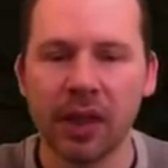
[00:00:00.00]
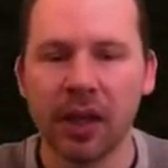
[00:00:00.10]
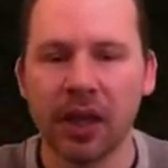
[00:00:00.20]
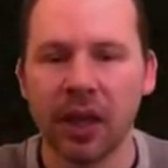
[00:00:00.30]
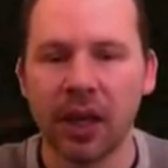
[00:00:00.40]

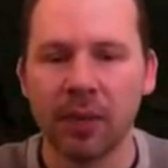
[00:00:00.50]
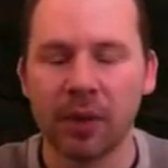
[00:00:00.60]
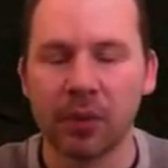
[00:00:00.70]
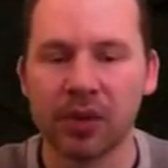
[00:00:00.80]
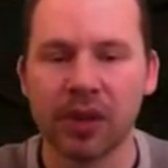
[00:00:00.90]
It
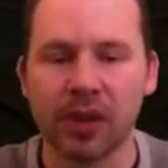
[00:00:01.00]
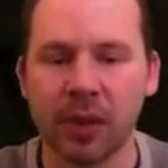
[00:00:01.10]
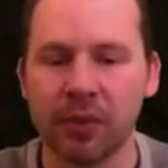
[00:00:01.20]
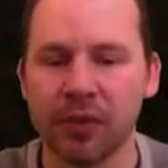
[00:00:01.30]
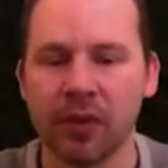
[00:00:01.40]
was set up
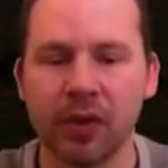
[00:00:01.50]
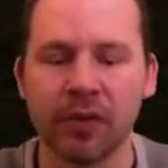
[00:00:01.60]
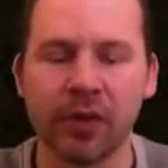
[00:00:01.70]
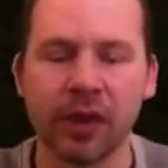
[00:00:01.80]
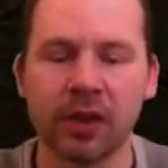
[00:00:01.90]
for a
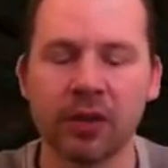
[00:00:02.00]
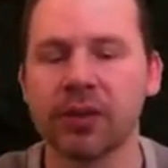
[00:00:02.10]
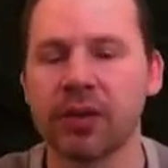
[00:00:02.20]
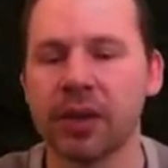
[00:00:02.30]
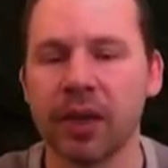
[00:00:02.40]
friend who was
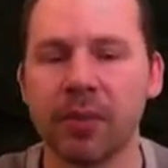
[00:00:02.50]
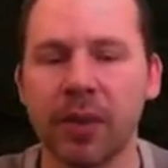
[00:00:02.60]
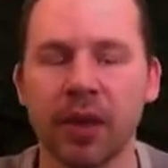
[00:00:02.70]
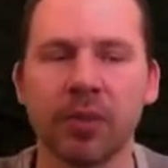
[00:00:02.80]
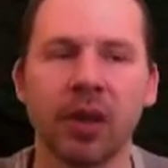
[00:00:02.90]
running a
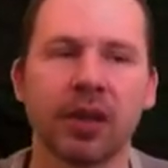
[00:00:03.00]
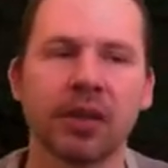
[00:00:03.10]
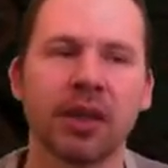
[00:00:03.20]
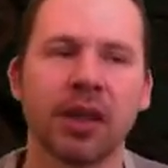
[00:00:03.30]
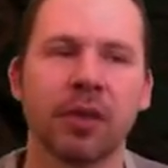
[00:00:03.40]
mailbox at
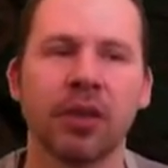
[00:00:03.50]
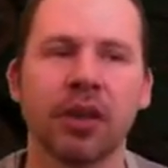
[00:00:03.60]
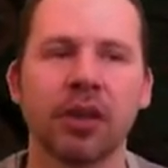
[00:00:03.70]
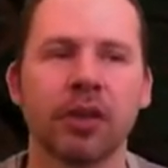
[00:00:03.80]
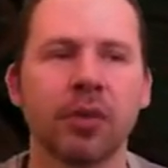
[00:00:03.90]
that
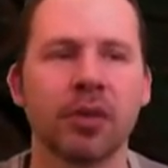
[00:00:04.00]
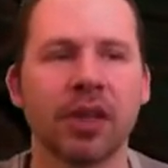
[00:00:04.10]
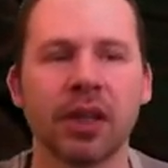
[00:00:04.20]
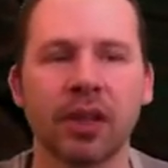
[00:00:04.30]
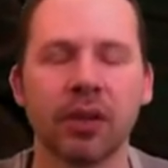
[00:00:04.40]
point, who was
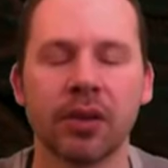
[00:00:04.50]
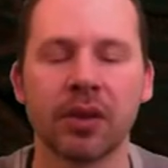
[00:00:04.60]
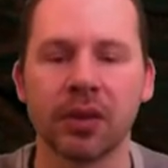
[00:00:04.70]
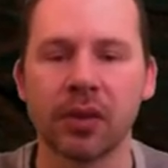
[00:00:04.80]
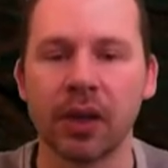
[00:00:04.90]
then going
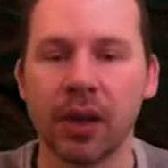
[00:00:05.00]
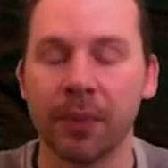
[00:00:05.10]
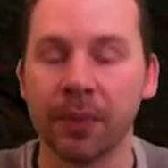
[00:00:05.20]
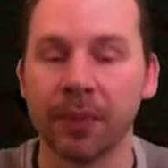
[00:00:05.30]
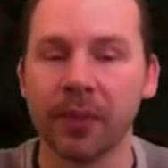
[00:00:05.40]
to
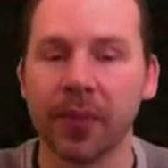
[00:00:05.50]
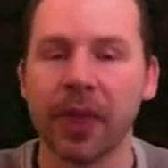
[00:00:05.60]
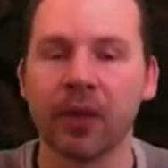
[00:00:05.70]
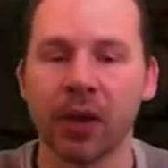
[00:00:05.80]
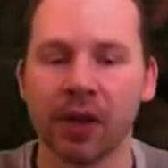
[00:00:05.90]

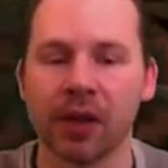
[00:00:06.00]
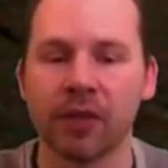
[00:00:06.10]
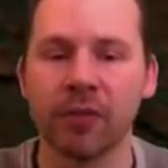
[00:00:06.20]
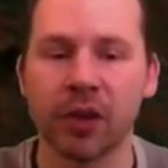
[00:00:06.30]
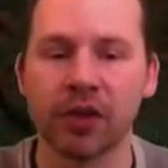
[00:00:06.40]
run a
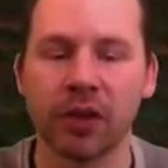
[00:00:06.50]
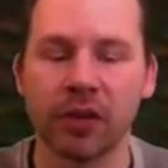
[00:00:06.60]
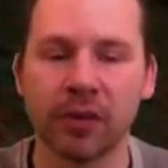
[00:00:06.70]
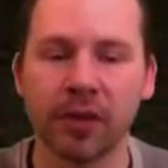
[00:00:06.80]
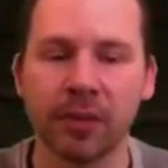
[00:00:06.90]
deathmatch server
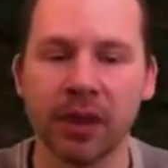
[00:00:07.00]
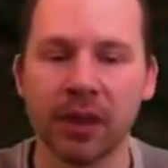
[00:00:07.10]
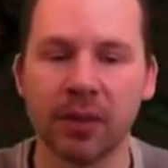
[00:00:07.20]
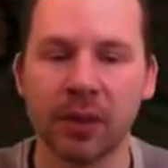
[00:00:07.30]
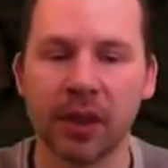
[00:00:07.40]
for me, and
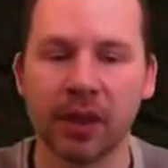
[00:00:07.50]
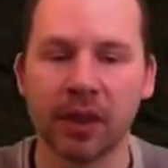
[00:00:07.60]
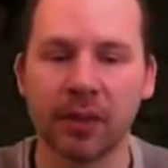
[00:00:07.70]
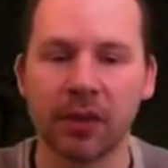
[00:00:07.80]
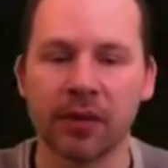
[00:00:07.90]
we had like
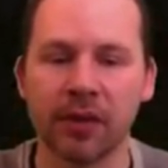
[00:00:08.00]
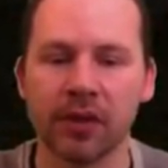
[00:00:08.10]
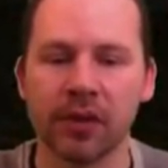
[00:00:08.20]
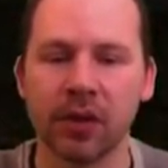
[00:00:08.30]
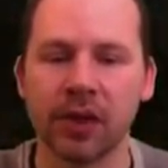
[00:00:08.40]
one of these
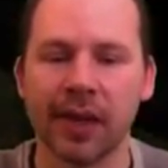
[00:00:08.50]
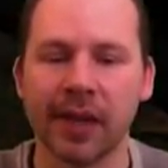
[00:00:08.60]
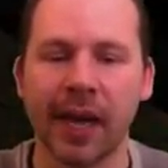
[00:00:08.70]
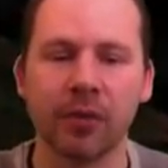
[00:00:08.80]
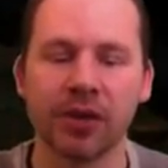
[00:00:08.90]
early
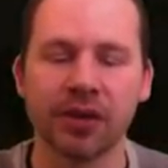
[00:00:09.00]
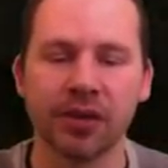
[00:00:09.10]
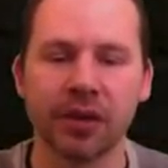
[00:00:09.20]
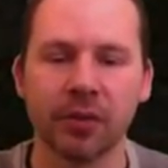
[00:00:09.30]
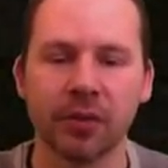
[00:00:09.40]
camera
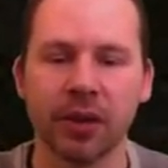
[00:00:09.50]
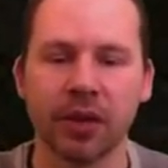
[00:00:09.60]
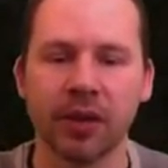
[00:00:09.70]
systems where you could